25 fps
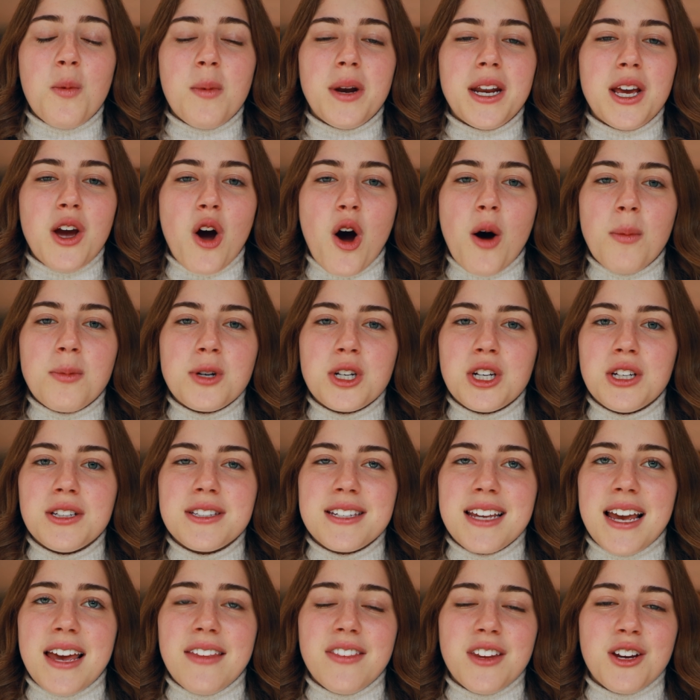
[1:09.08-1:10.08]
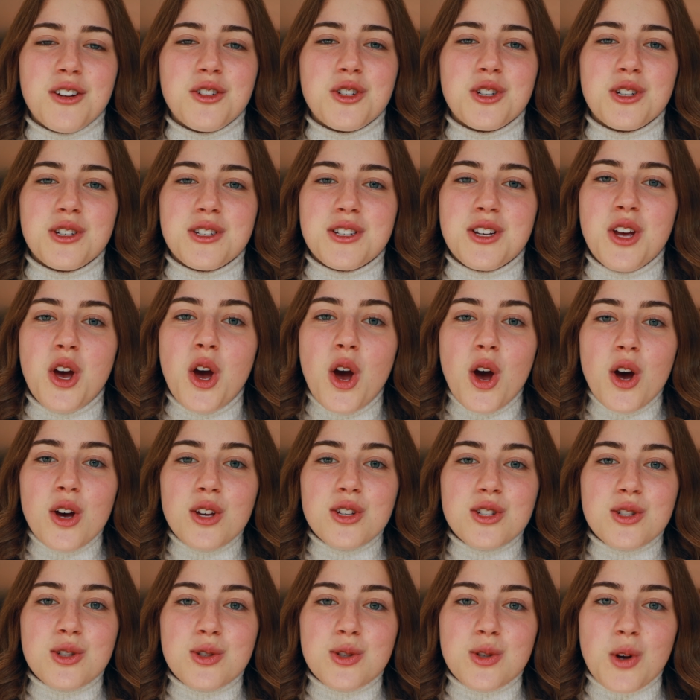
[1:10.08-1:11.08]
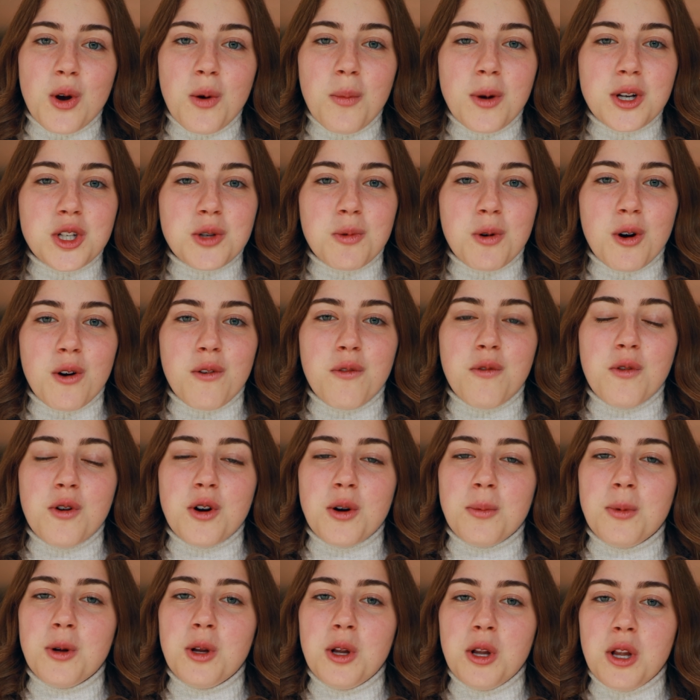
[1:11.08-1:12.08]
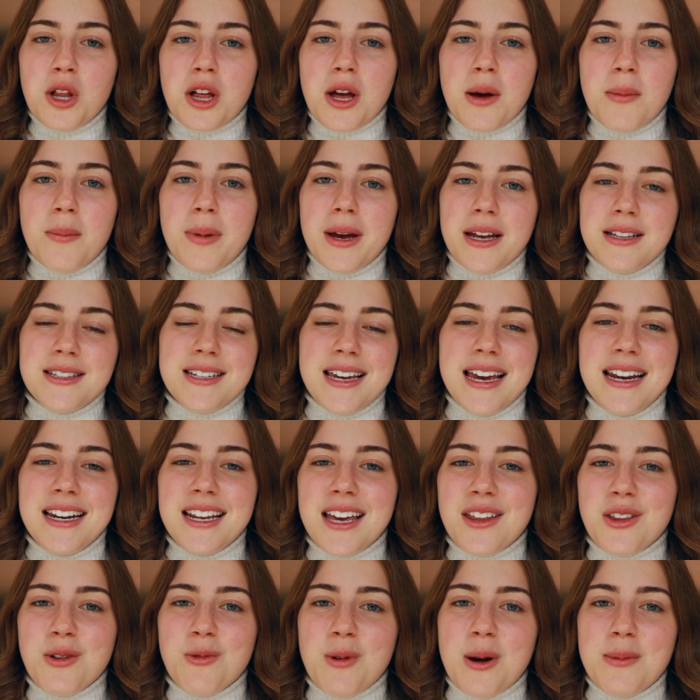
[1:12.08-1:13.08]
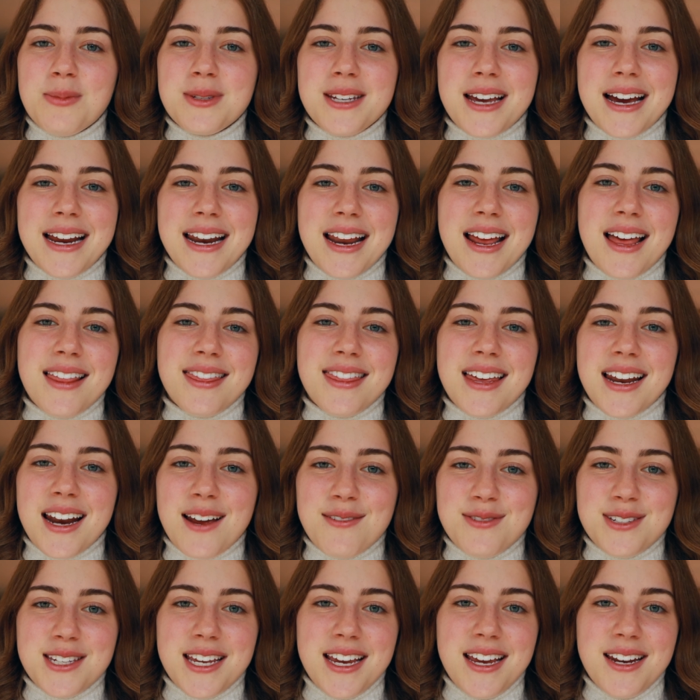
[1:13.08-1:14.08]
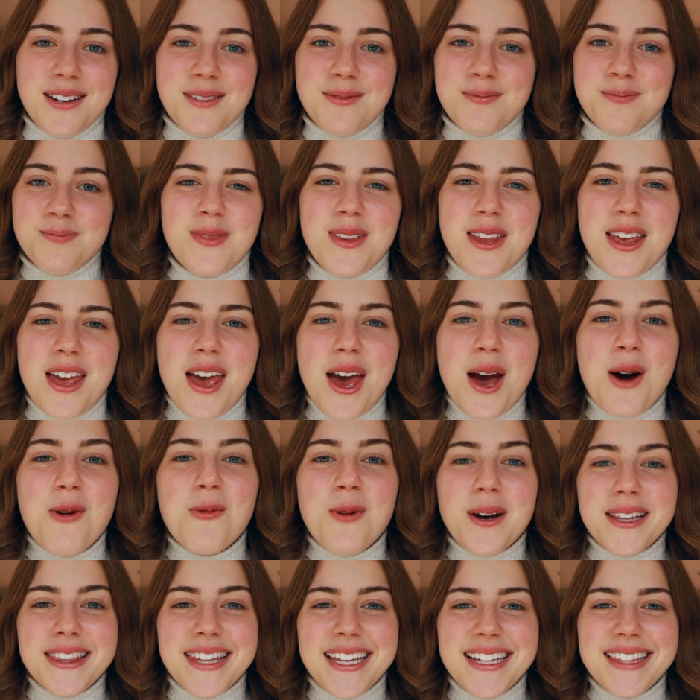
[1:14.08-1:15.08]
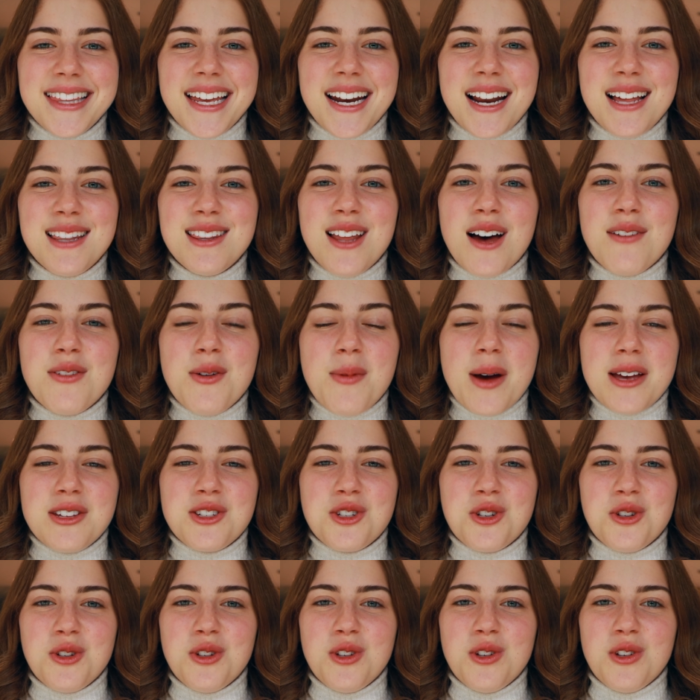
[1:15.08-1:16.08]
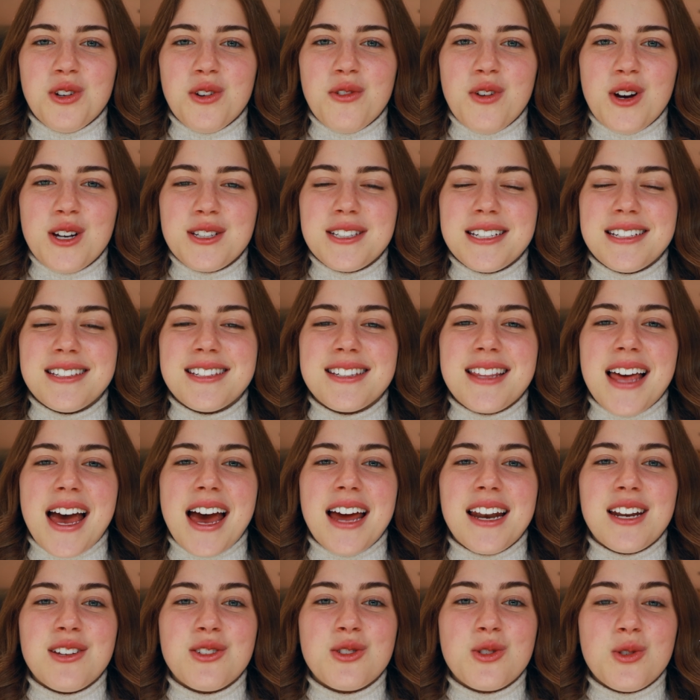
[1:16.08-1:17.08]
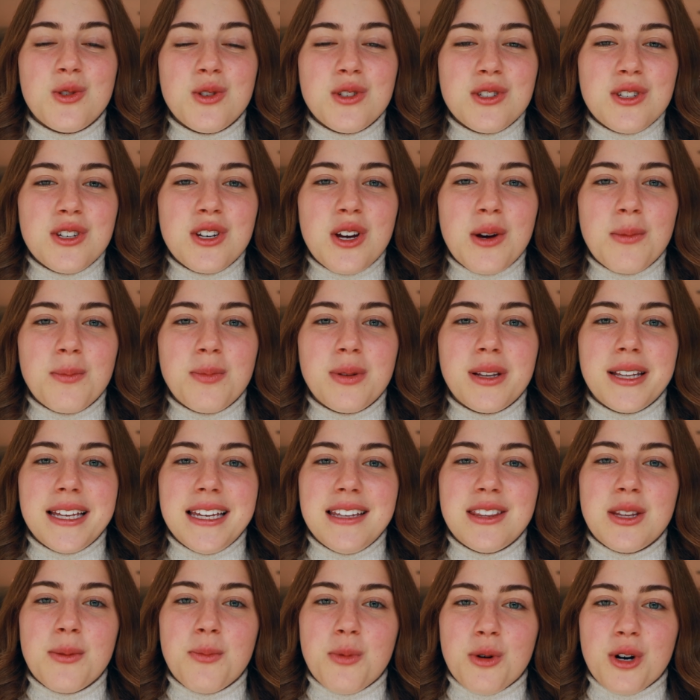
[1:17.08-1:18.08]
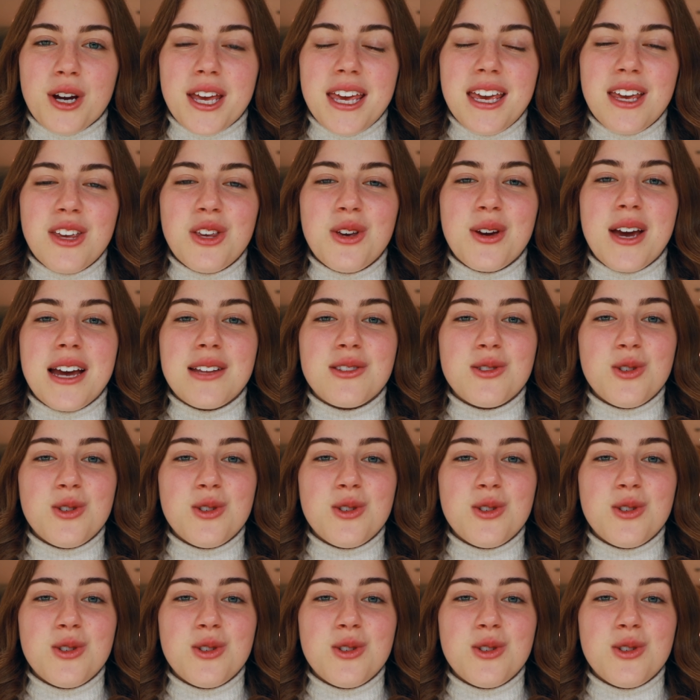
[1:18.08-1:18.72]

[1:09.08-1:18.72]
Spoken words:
many options and they're just so much more affordable compared to any other website that I've seen. One thing that I love about StudentUniverse is that as soon as you complete the booking, you get